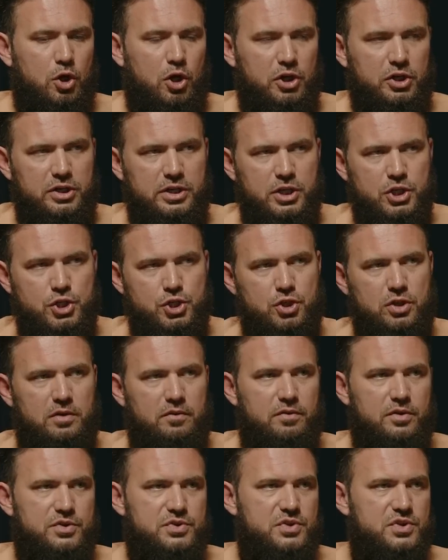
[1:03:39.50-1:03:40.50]

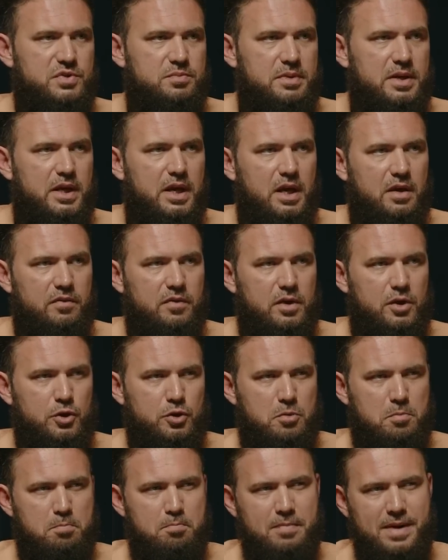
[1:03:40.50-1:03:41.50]
cognition versus behavior,
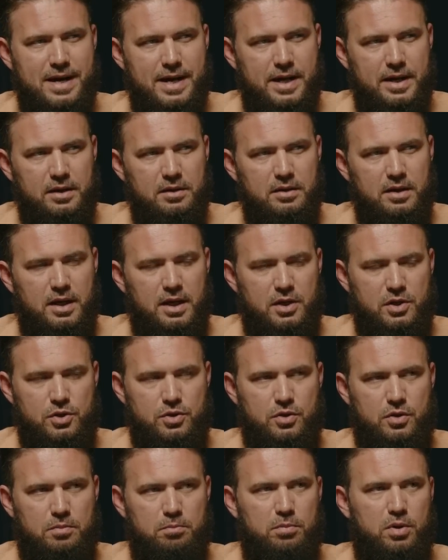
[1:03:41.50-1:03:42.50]
your mind
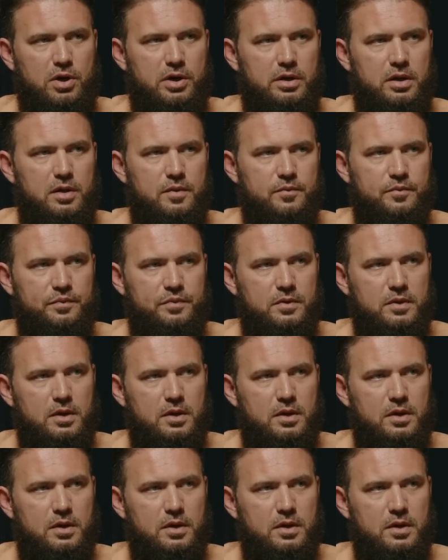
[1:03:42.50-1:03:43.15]
and your body.